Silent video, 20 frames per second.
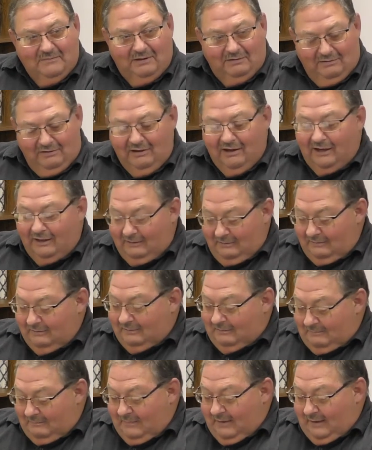Okay.
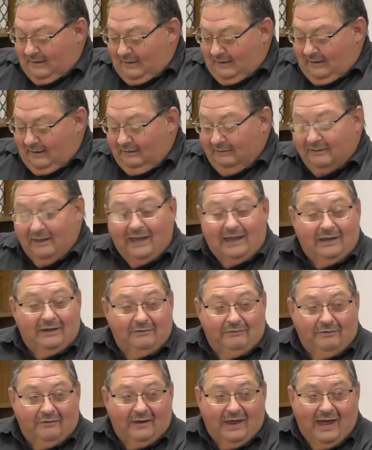And thank
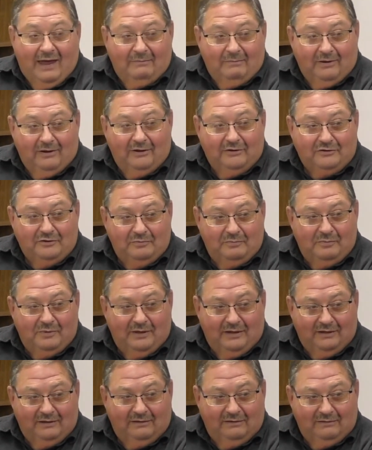you for that, because you've
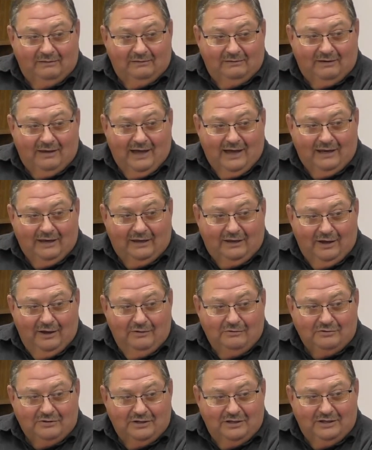been kind of
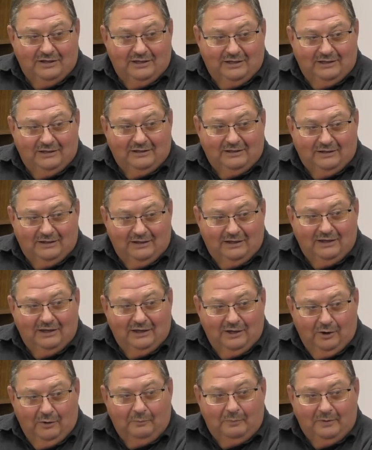coaching and
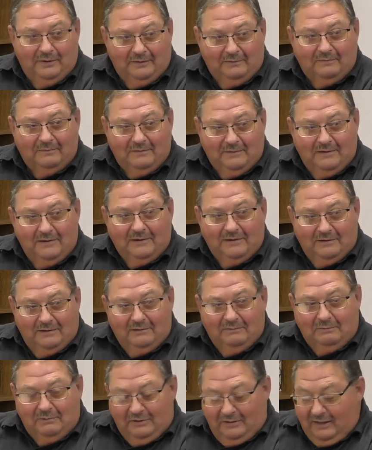helping
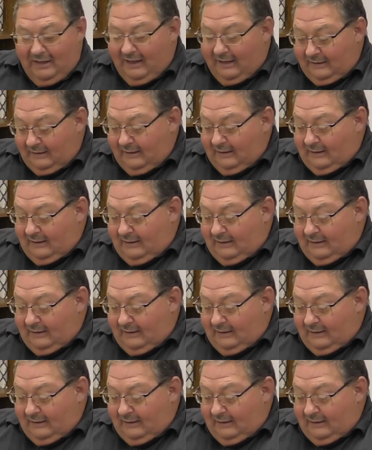with that.